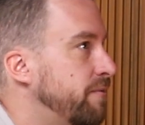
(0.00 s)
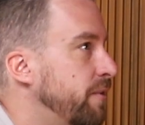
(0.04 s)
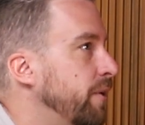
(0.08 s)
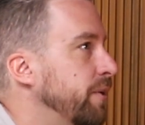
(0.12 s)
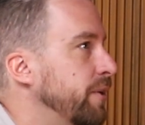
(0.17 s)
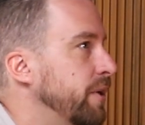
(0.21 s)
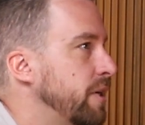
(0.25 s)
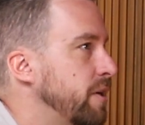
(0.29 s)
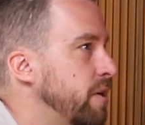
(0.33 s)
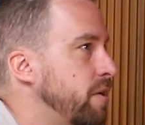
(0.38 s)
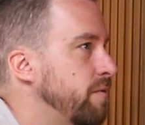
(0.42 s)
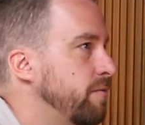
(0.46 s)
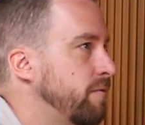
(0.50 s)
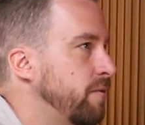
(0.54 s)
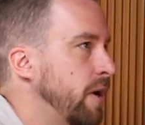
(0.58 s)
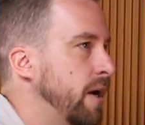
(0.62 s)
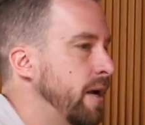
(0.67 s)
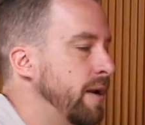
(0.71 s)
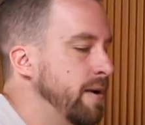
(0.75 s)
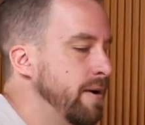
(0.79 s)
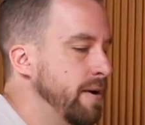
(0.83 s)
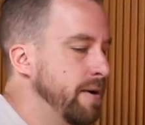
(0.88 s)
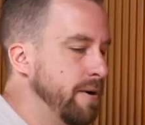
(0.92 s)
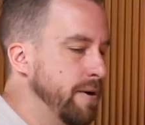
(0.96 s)
fondly of,
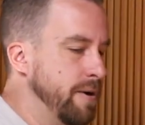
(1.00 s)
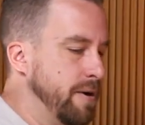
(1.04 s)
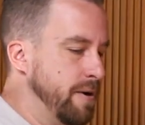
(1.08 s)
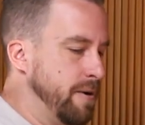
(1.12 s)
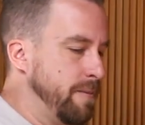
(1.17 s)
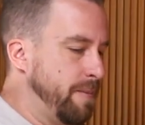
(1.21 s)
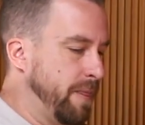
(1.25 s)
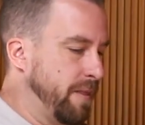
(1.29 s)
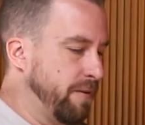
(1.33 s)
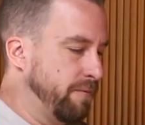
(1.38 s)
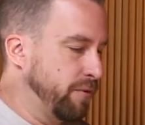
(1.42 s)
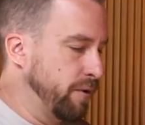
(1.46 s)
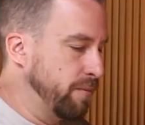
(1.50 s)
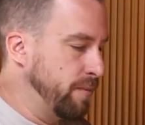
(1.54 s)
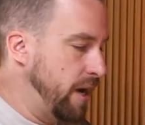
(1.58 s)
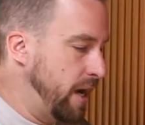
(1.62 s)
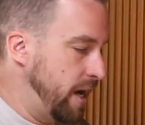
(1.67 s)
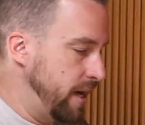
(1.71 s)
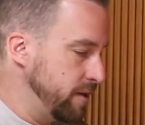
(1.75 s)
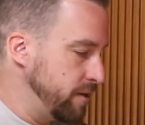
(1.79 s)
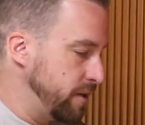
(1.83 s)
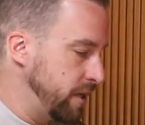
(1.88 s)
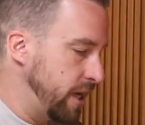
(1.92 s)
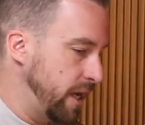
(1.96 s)
right? From
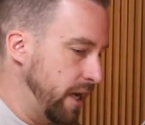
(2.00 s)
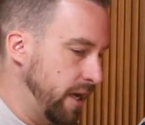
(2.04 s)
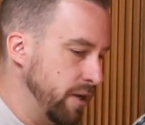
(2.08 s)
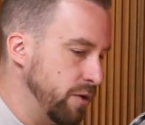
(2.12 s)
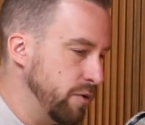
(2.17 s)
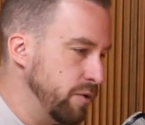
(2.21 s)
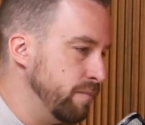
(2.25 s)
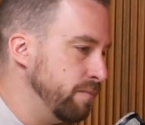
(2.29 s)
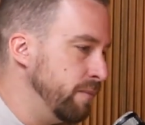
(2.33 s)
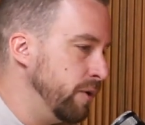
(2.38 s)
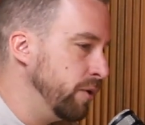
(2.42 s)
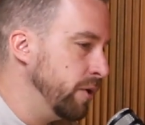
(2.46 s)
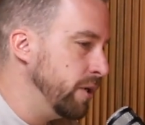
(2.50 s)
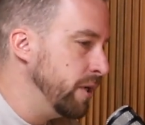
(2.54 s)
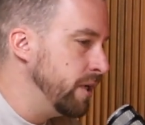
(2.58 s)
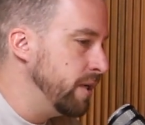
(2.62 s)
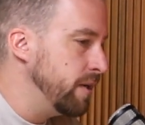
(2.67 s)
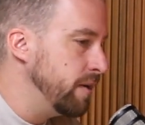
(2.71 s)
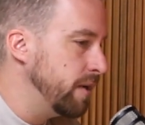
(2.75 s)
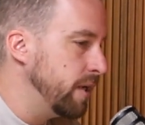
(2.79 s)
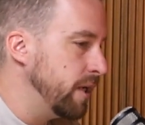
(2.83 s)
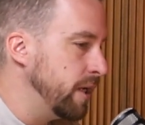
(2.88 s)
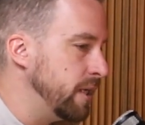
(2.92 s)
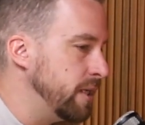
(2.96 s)
100K to $1
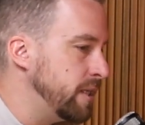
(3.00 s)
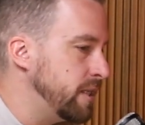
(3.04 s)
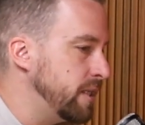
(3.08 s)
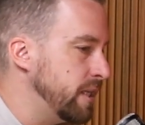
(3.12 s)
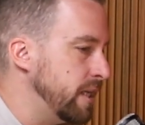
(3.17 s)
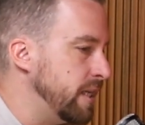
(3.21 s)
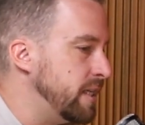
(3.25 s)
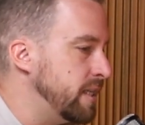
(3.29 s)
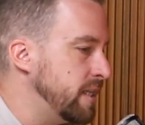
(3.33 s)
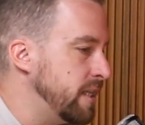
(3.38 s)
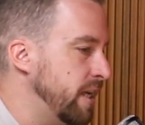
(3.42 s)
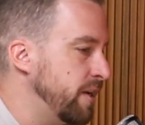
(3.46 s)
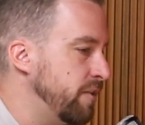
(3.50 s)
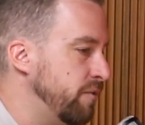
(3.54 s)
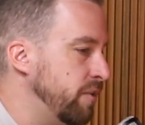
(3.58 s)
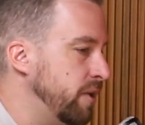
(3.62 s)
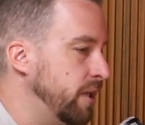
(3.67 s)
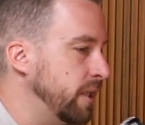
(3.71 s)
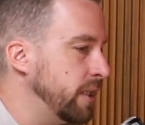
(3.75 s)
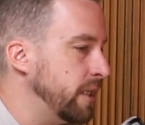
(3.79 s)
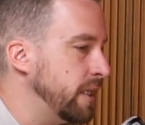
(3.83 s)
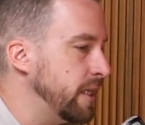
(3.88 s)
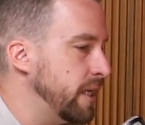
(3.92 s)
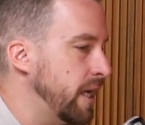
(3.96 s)
million, it's then
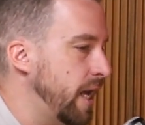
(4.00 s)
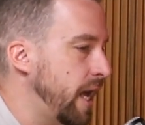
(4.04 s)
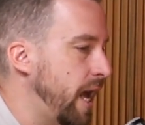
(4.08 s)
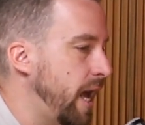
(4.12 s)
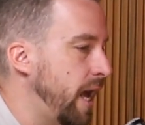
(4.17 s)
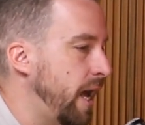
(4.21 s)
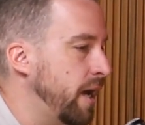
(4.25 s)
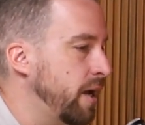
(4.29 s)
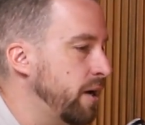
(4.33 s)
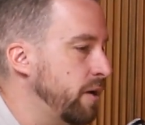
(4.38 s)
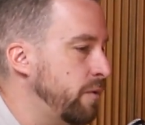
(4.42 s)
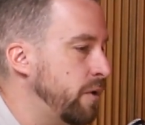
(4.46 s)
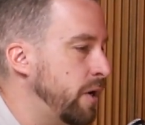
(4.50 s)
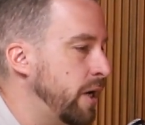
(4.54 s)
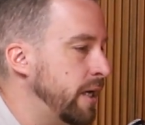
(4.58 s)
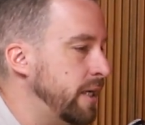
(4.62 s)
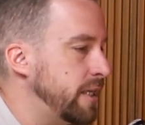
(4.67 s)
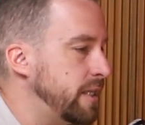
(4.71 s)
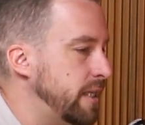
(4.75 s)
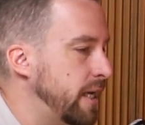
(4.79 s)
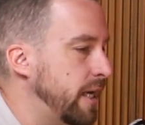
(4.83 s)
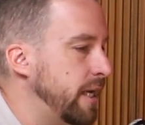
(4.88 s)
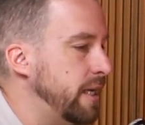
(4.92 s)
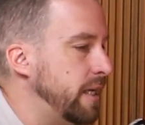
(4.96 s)
really how do I
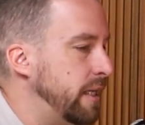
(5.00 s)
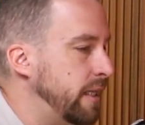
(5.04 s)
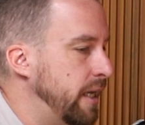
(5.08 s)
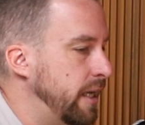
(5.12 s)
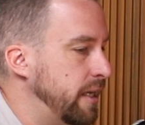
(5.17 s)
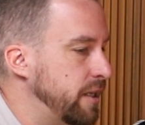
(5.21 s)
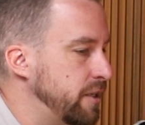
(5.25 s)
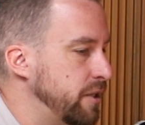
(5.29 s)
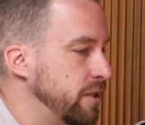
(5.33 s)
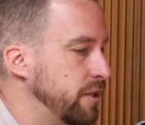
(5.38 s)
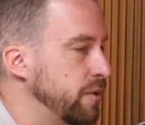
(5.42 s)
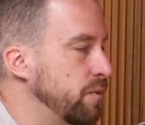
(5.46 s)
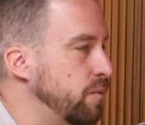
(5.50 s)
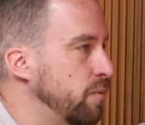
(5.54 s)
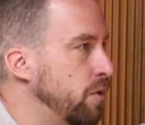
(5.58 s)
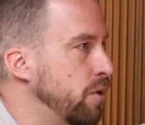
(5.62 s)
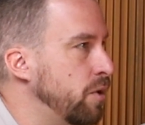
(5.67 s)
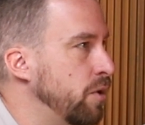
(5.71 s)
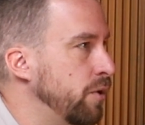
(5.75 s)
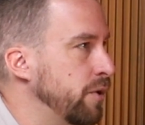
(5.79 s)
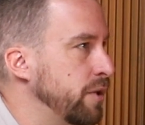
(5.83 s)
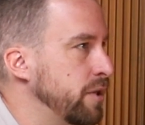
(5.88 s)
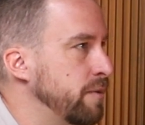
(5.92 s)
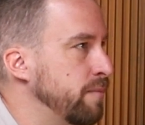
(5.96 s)
take that to the
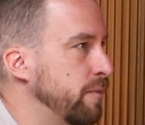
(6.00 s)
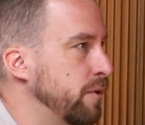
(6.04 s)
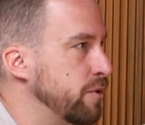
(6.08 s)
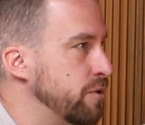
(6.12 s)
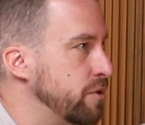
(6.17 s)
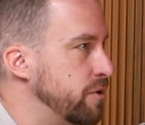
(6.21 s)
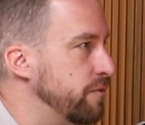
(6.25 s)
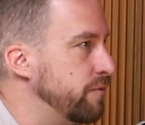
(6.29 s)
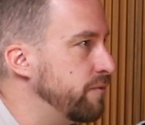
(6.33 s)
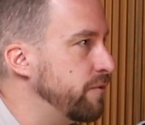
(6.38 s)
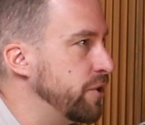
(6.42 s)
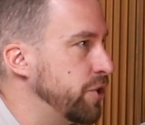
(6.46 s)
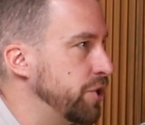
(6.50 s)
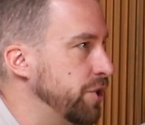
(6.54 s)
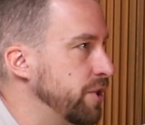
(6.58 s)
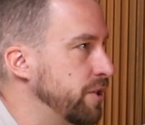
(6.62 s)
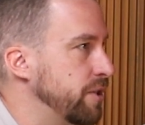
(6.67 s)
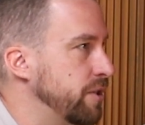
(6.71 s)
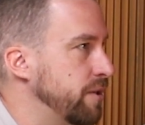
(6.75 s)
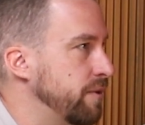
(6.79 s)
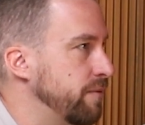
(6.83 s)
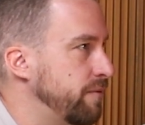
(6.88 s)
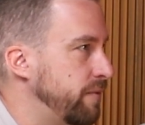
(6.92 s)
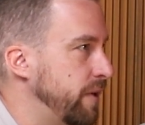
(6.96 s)
world in the most
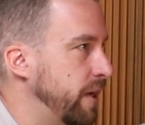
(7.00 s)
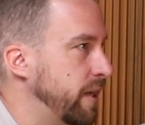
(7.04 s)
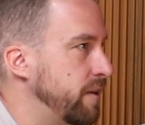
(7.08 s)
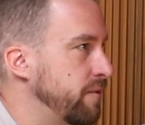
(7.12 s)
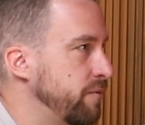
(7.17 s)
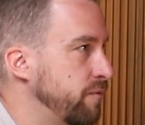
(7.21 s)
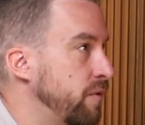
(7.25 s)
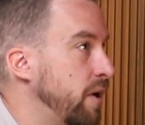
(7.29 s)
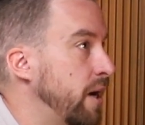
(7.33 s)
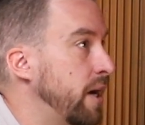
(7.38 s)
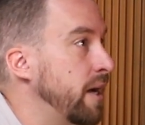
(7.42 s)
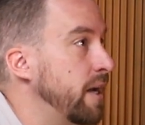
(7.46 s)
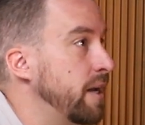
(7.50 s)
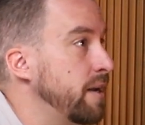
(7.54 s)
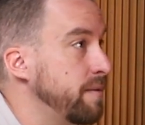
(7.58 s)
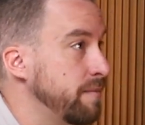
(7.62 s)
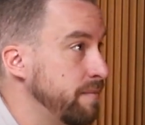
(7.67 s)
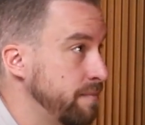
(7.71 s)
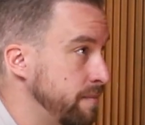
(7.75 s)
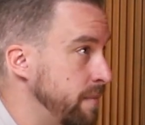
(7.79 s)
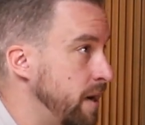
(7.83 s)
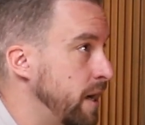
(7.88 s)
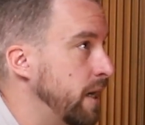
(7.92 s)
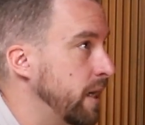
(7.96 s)
efficient and effective
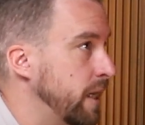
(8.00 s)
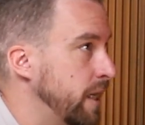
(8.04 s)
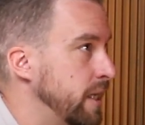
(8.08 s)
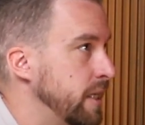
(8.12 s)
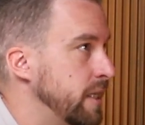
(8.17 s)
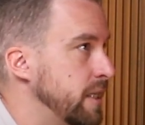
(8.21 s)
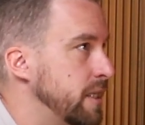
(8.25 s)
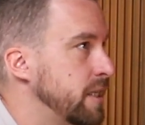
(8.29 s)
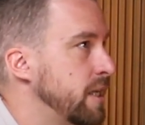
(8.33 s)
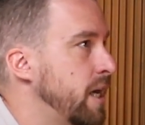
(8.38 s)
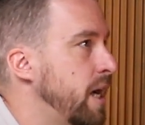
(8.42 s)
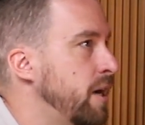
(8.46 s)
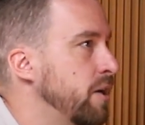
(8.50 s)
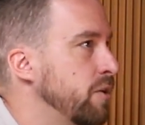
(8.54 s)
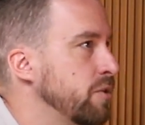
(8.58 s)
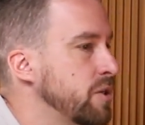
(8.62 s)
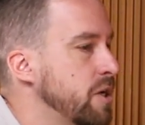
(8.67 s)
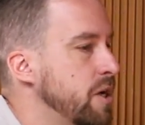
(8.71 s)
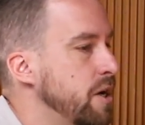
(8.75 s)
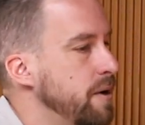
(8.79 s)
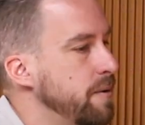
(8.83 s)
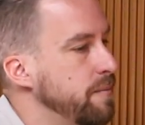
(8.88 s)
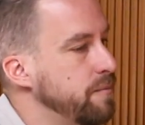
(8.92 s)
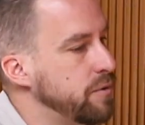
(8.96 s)
way, marketing and sales,
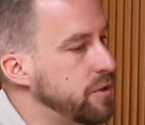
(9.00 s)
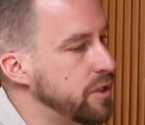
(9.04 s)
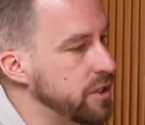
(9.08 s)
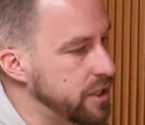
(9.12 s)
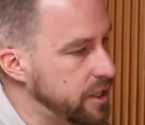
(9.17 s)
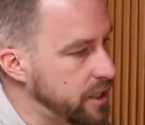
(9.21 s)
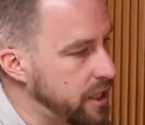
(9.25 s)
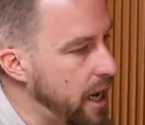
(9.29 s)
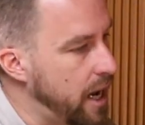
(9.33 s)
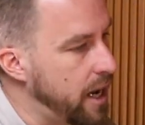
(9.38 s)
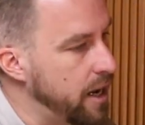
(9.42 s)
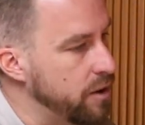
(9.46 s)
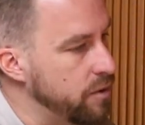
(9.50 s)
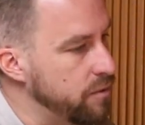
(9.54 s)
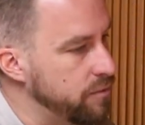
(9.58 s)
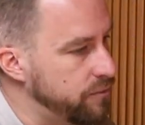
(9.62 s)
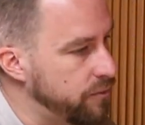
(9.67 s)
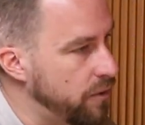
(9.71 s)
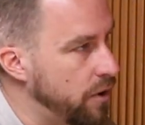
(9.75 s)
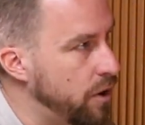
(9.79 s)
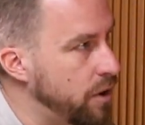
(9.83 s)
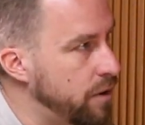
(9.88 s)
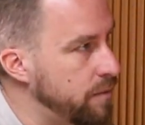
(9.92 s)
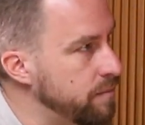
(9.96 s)
to scale
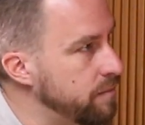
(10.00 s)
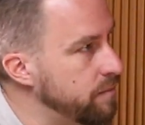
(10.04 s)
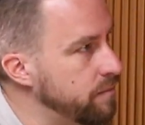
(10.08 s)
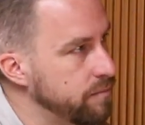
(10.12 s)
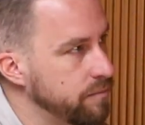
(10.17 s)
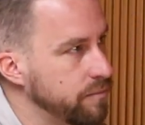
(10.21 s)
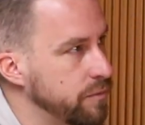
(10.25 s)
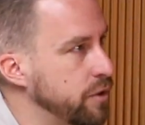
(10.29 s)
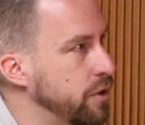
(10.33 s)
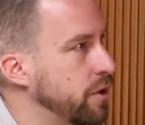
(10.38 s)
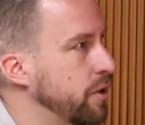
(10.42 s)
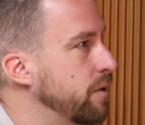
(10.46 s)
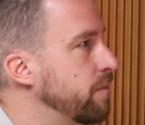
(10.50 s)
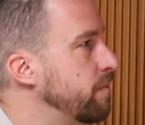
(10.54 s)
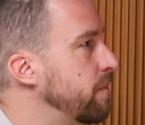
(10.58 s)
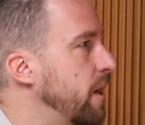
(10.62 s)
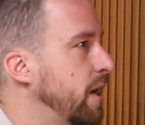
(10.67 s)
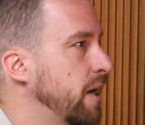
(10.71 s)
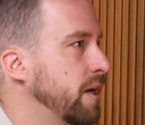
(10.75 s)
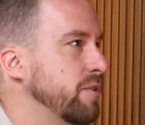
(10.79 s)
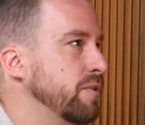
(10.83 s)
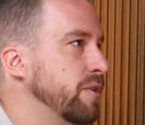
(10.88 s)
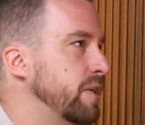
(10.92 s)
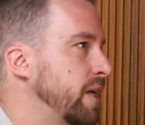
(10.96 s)
from
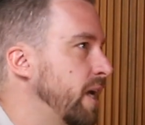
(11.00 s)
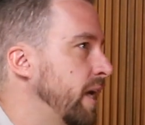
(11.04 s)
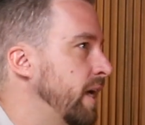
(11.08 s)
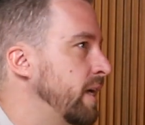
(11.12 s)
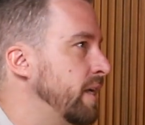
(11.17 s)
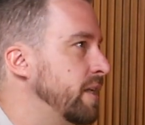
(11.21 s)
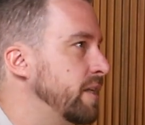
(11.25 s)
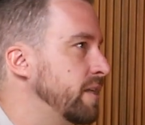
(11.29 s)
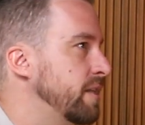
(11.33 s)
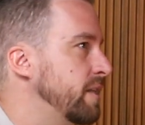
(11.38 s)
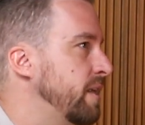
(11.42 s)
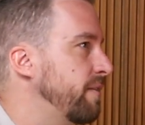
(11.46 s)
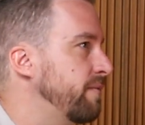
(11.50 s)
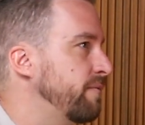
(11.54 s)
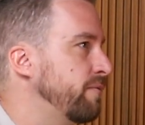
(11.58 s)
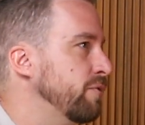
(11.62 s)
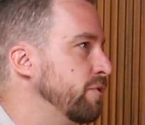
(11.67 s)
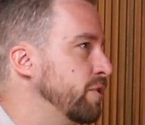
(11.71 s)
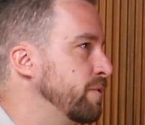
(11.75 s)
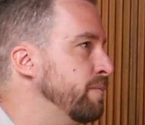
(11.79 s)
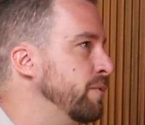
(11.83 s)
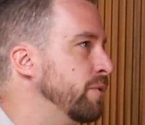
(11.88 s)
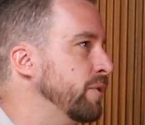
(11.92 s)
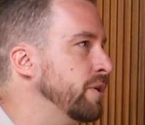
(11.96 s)
100K to that
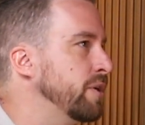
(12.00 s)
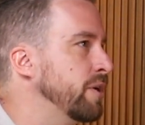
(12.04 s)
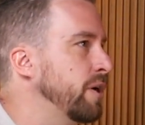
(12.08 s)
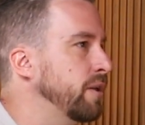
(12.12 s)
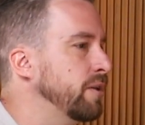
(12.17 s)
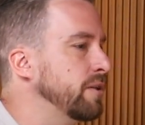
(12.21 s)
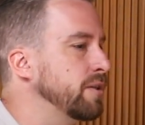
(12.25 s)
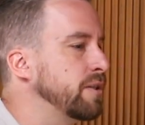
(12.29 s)
first $1 million.